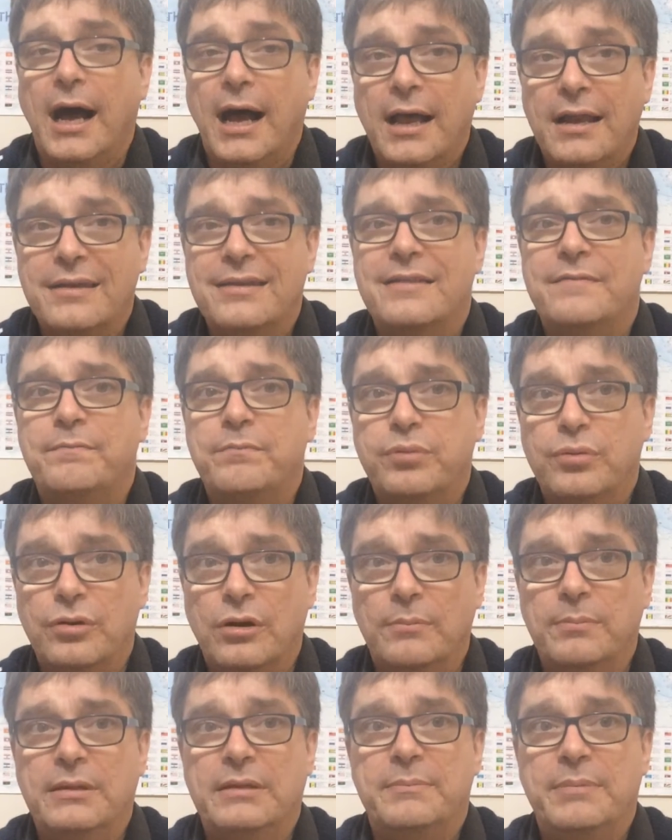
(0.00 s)
and they've
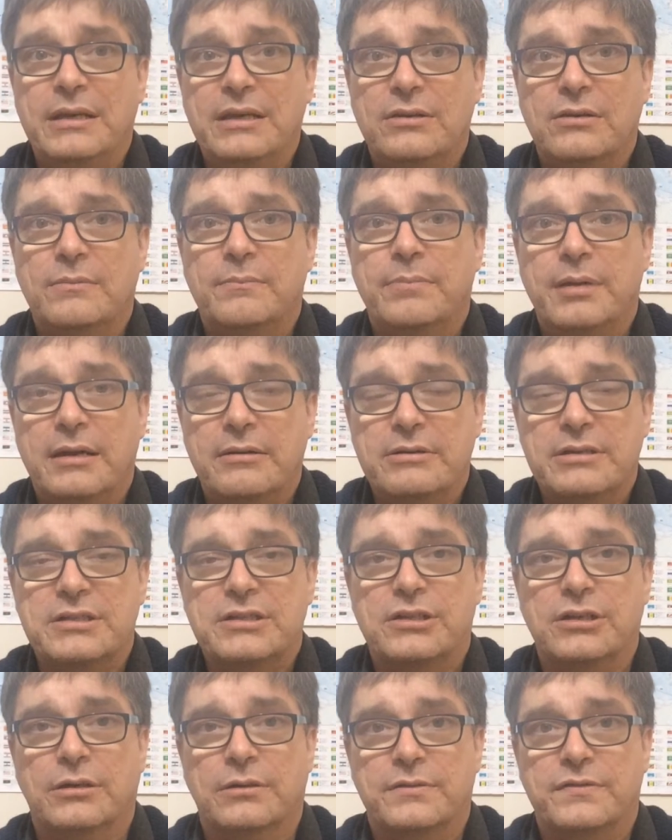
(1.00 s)
probably been doing
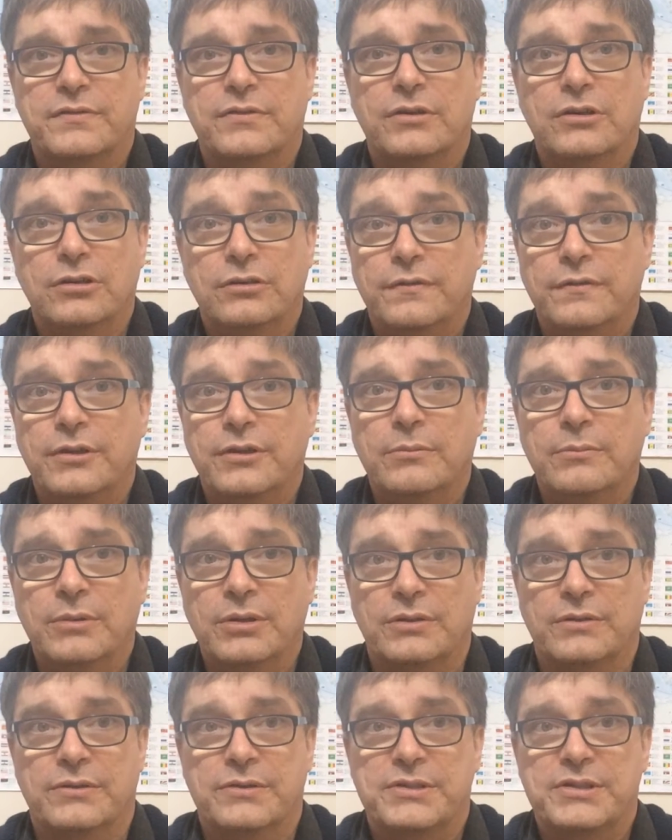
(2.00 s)
Periscopes for a good few
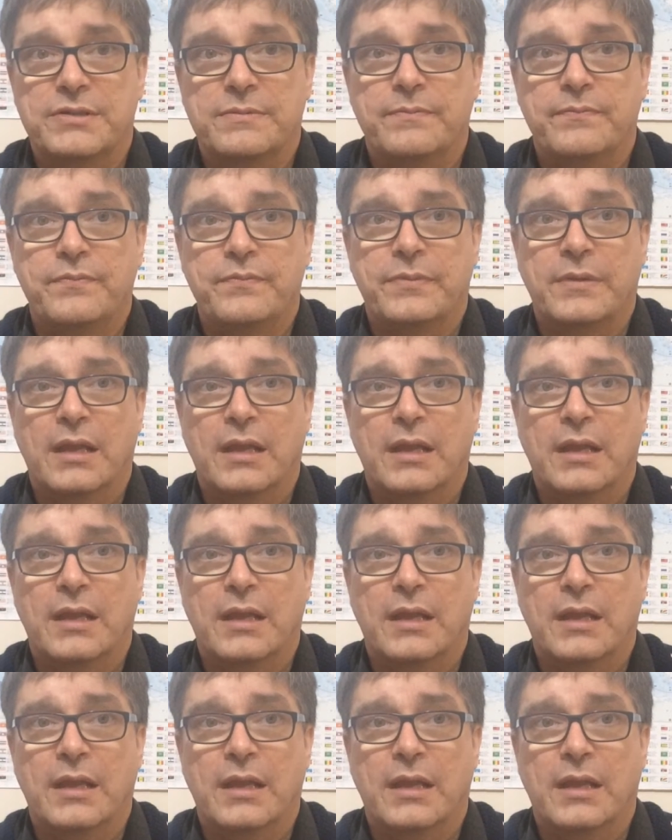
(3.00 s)
months.